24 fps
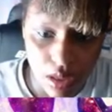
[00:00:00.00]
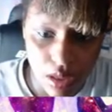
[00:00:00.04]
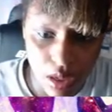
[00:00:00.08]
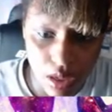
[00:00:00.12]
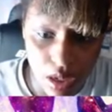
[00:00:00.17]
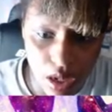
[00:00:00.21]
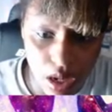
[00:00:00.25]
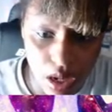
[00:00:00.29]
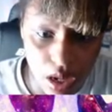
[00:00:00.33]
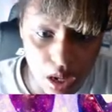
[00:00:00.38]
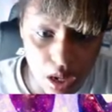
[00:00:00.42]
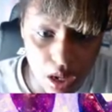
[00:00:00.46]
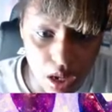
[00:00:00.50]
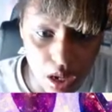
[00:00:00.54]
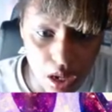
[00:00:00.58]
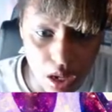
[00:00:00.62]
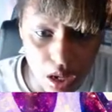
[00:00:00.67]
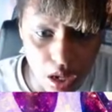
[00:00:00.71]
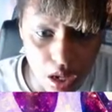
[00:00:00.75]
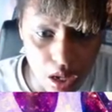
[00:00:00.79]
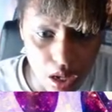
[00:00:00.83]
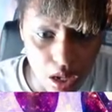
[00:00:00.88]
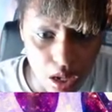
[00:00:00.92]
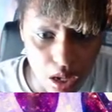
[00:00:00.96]

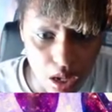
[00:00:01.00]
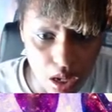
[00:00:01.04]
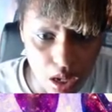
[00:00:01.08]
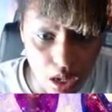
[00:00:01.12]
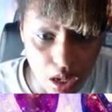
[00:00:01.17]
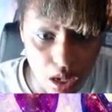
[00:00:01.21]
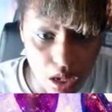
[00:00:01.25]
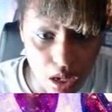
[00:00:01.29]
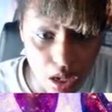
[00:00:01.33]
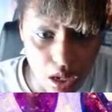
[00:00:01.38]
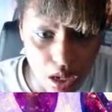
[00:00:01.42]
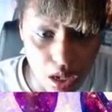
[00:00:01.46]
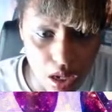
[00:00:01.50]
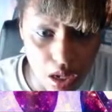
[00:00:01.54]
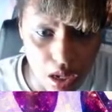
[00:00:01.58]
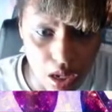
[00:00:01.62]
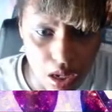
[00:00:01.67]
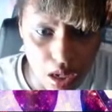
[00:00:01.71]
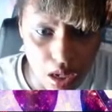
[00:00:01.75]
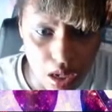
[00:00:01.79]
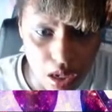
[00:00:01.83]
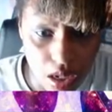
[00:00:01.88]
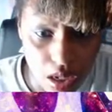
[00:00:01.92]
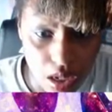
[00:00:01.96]

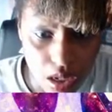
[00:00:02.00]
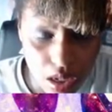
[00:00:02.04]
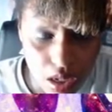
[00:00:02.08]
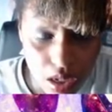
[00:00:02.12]
Uh-uh!